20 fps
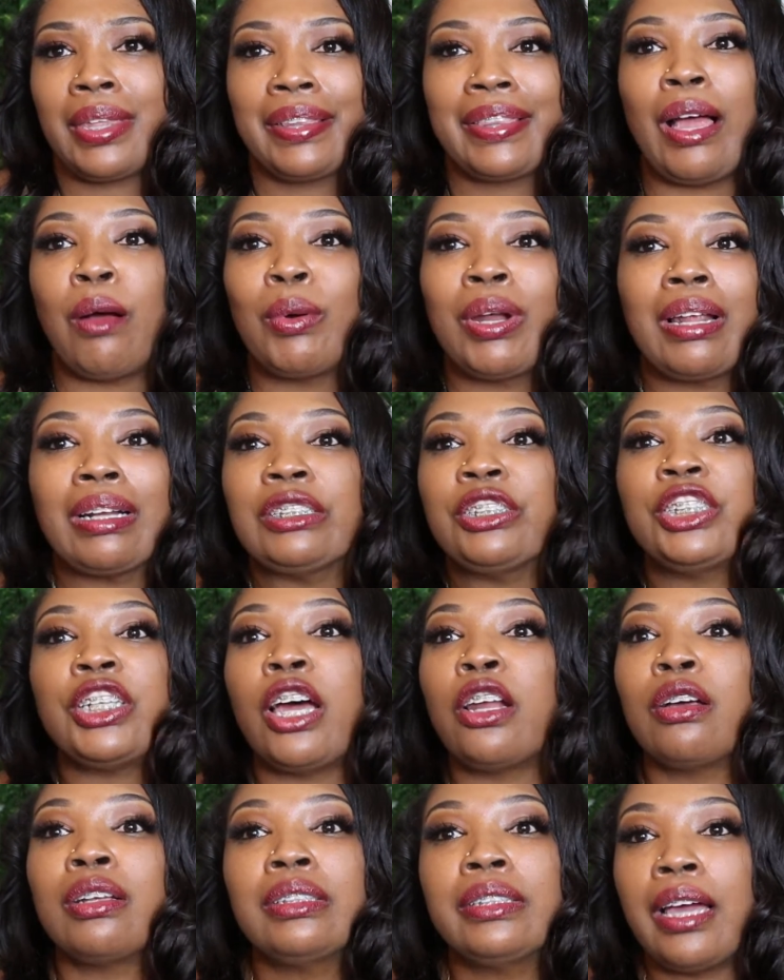That without a
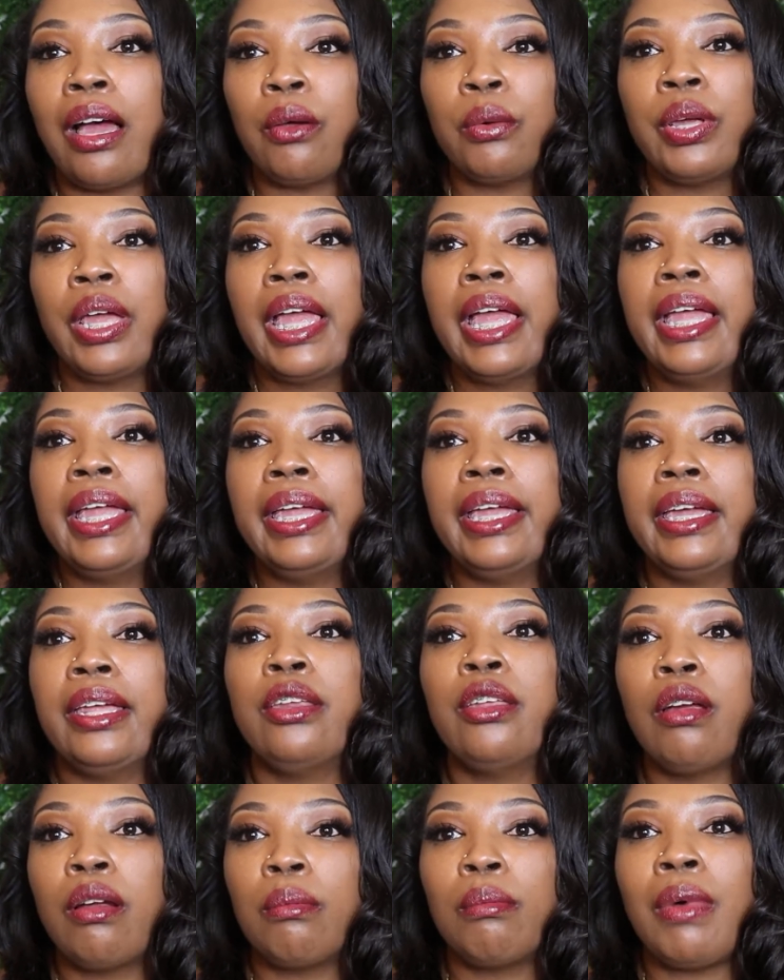shadow of doubt
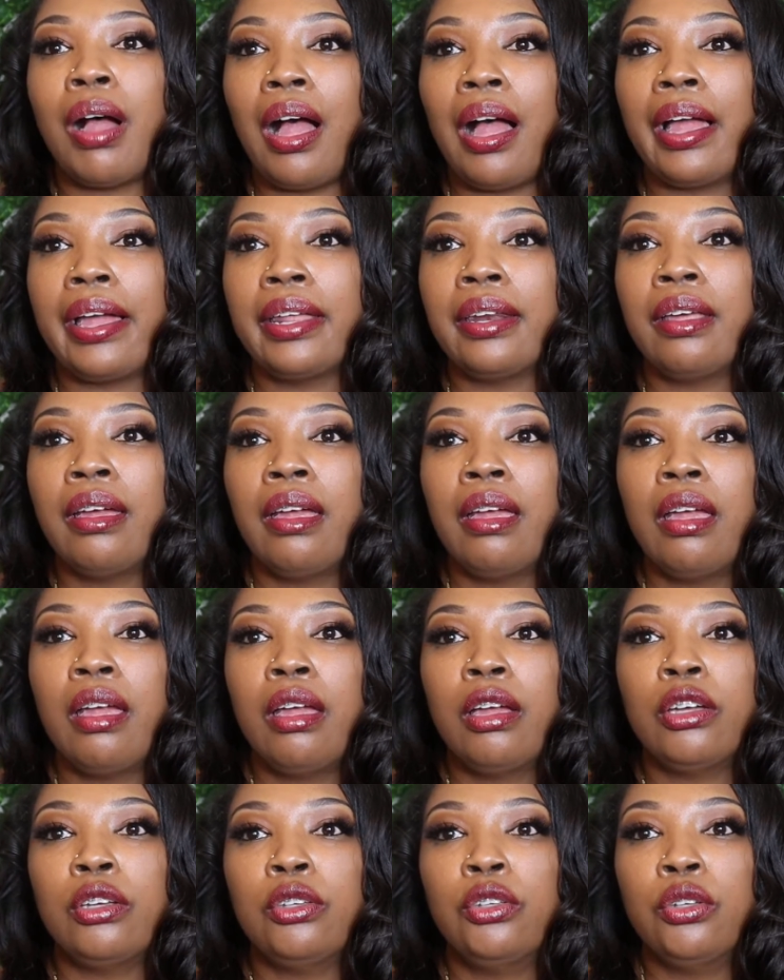in your mind,
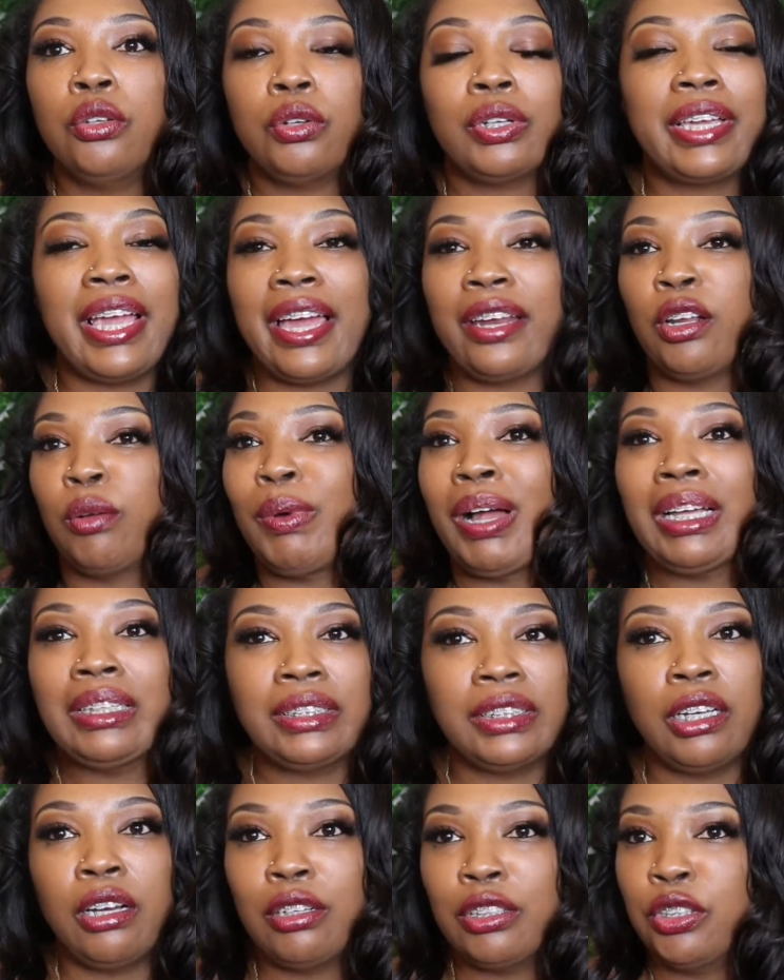you can't nobody
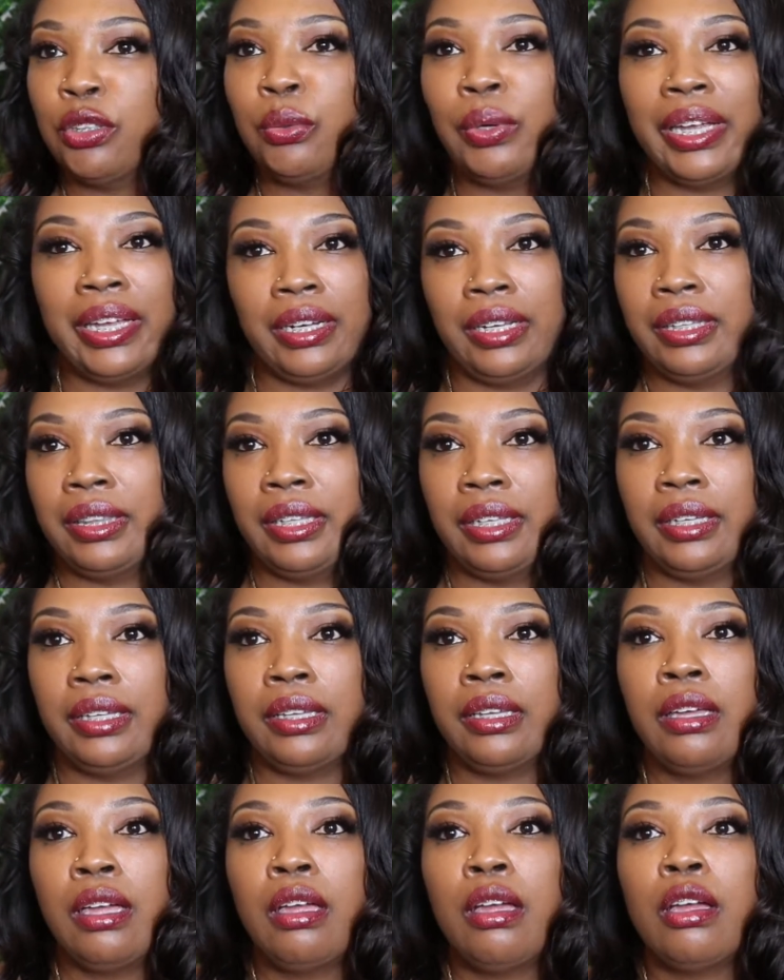tell you
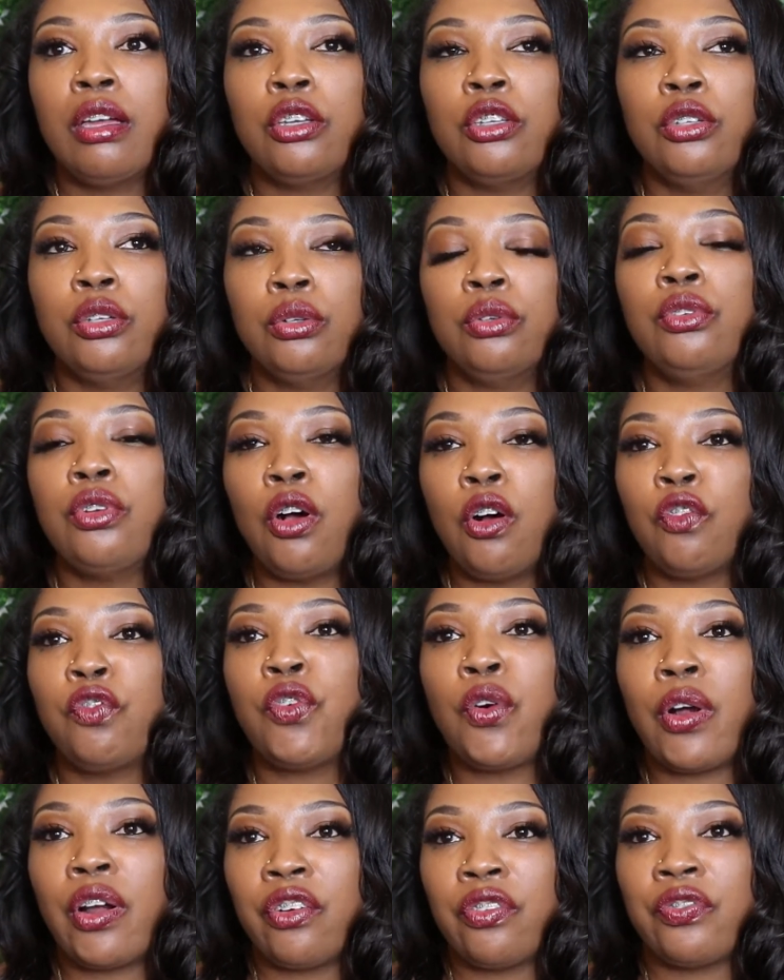anything. You know
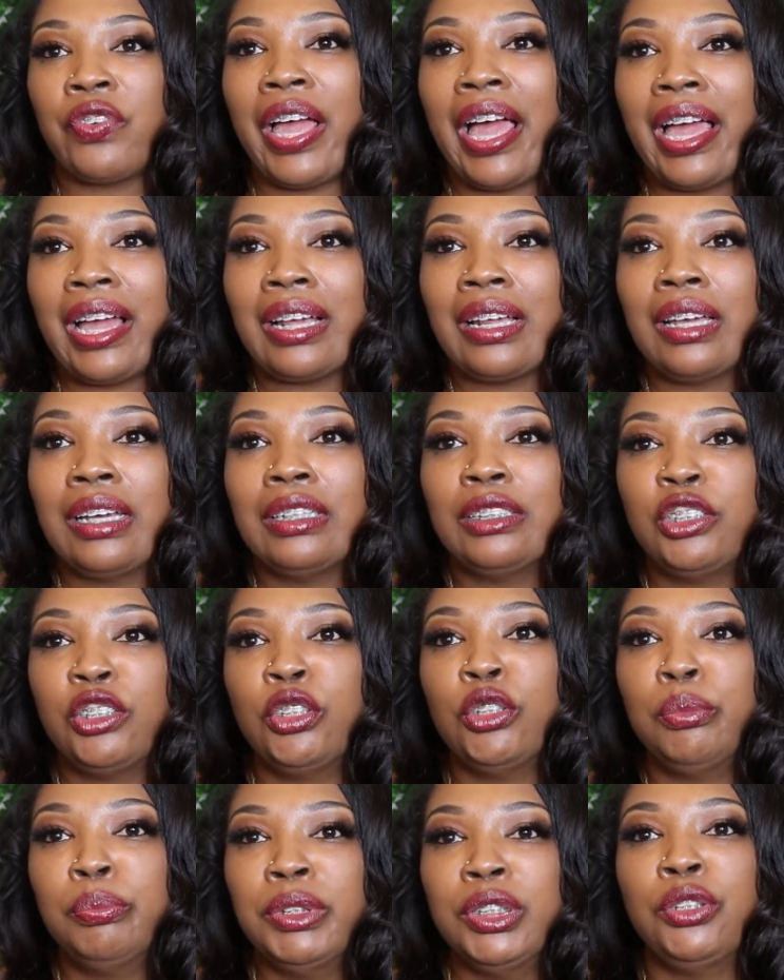for a fact
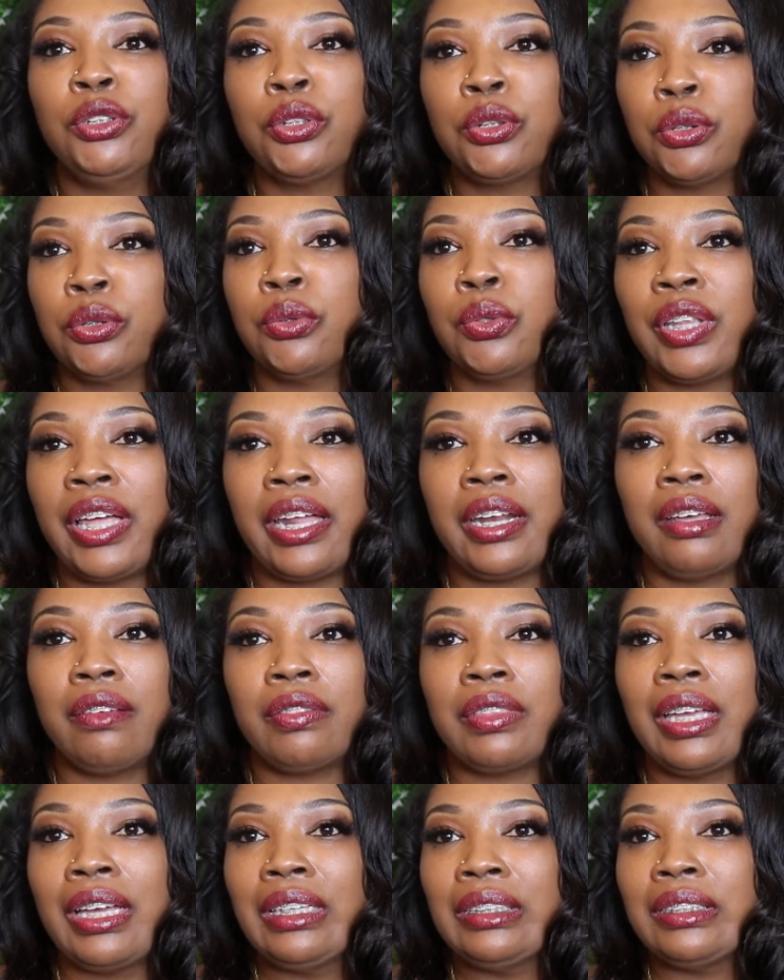to be true that
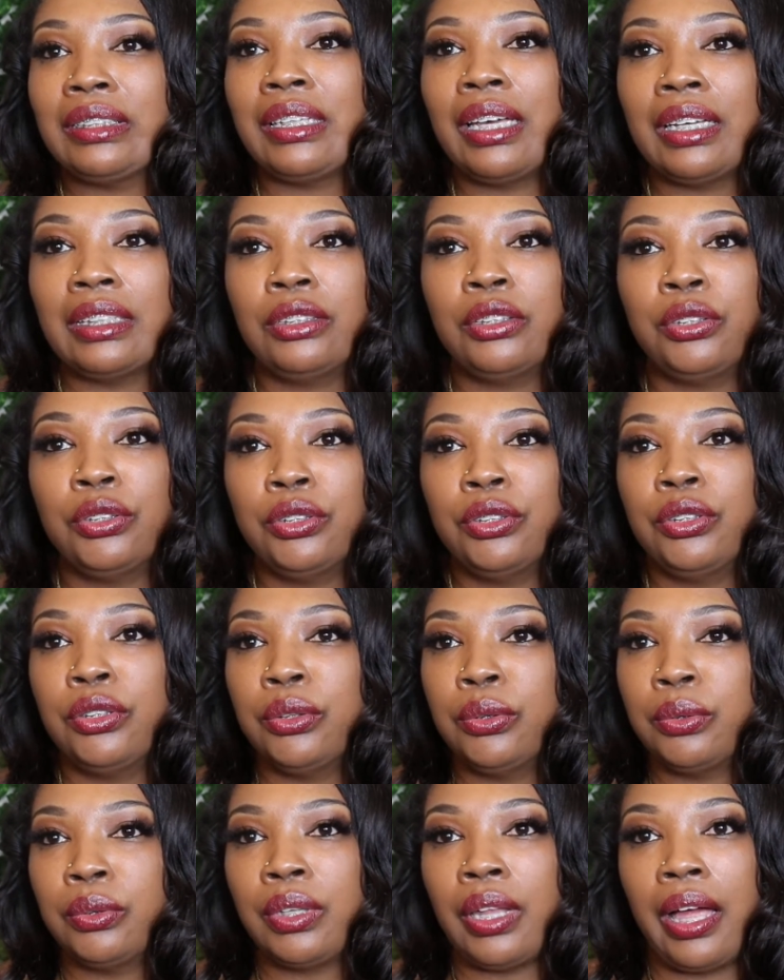if they said to
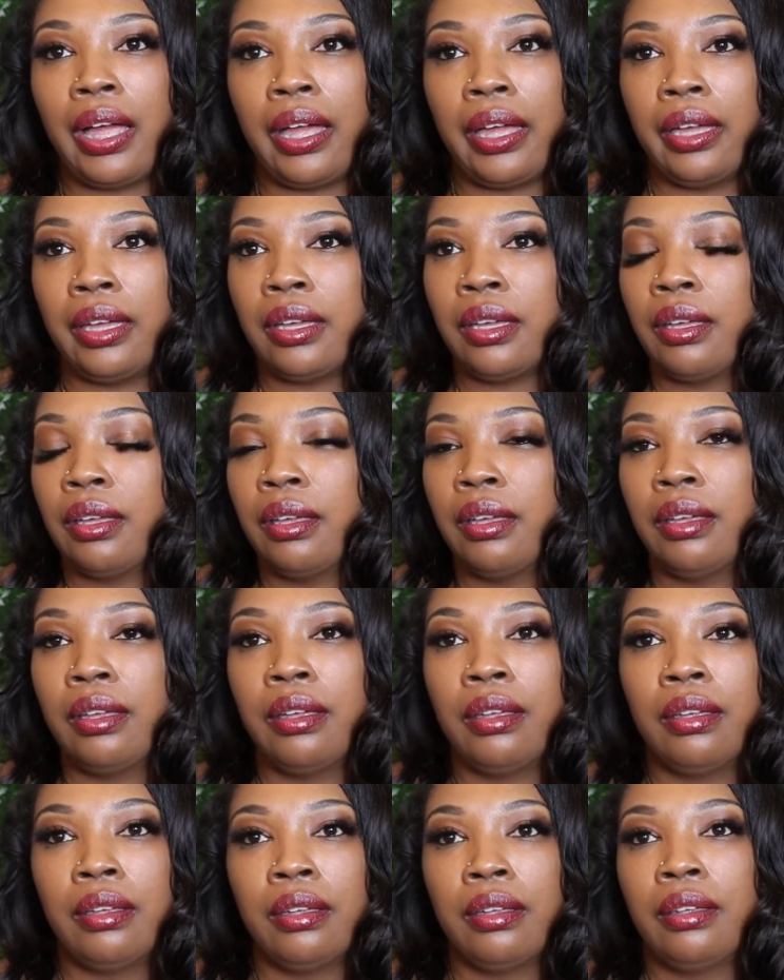you like,
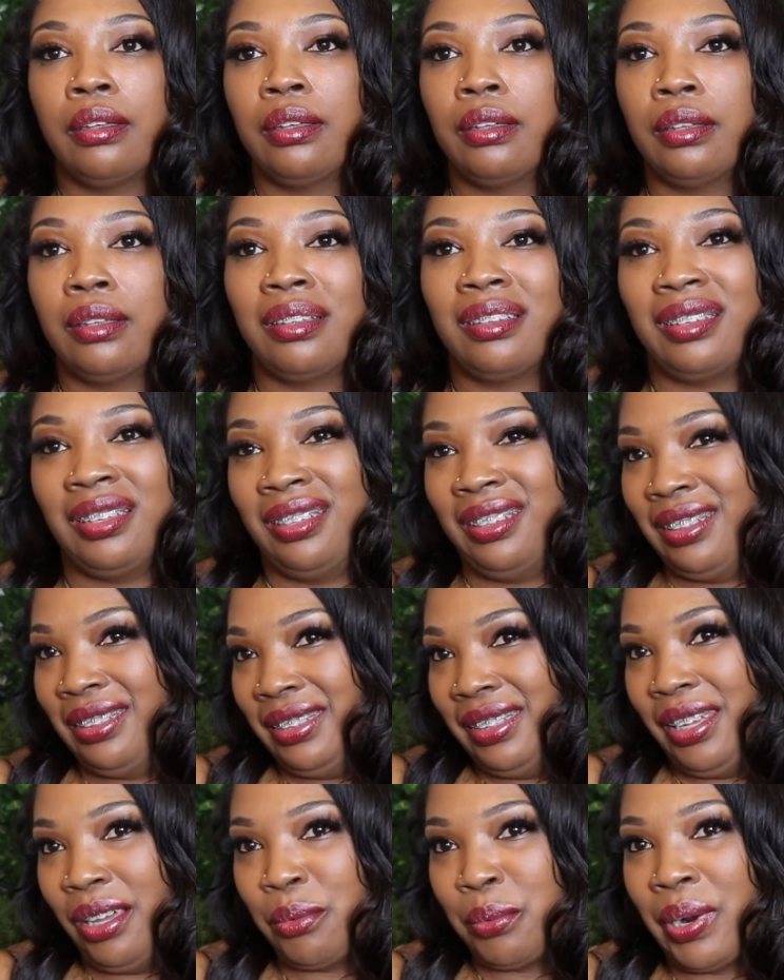
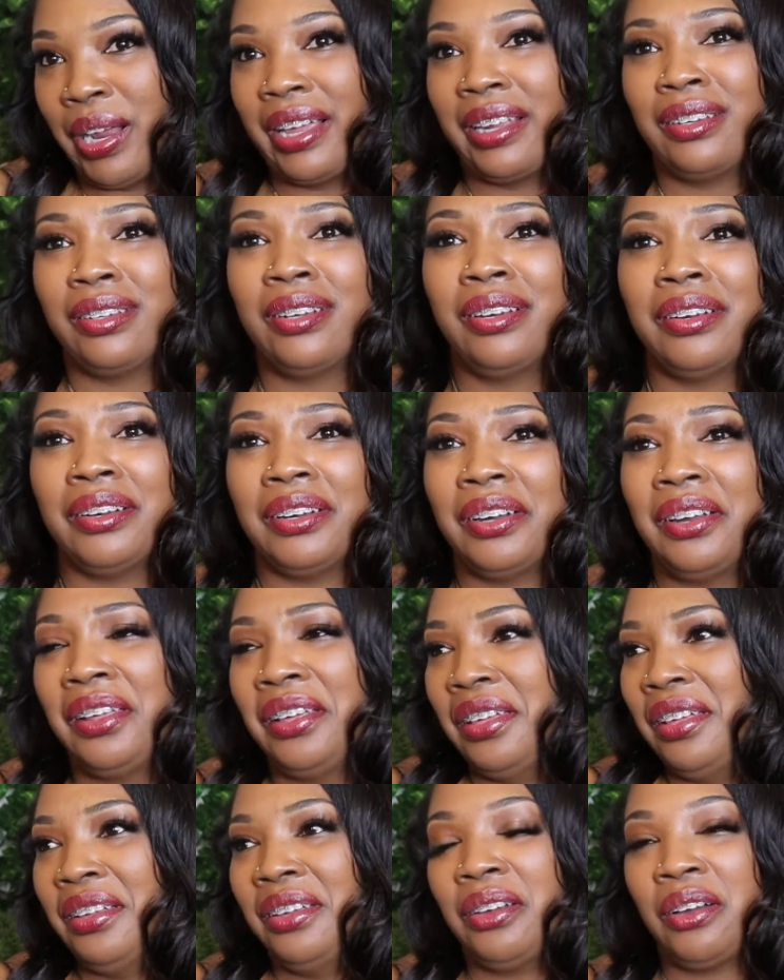yeah, right, and
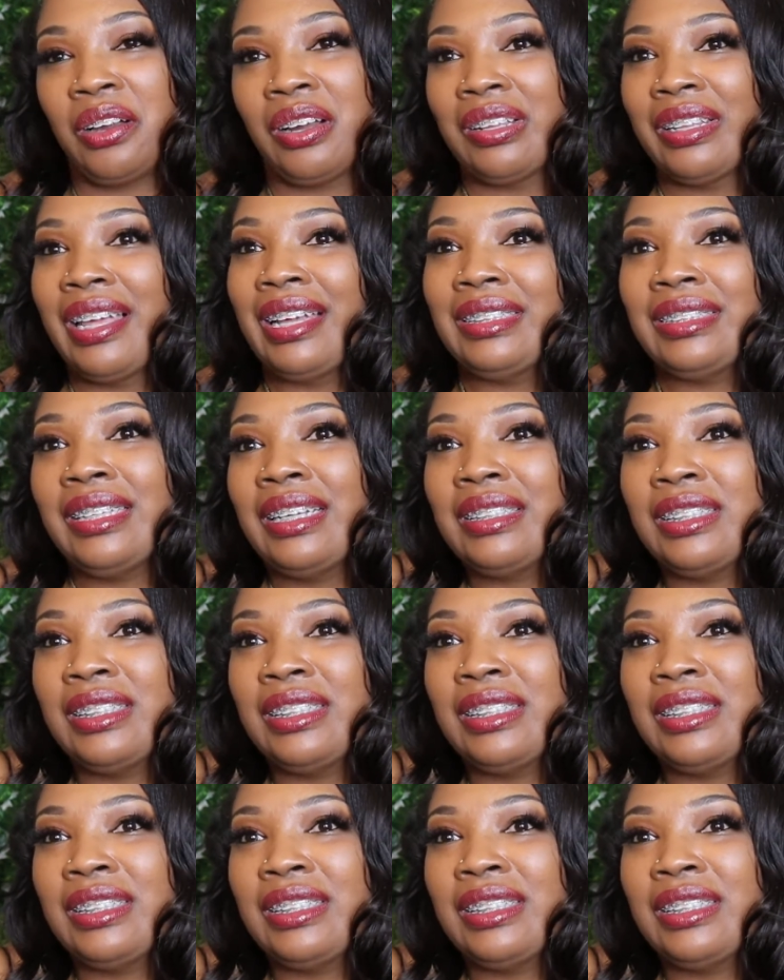or they say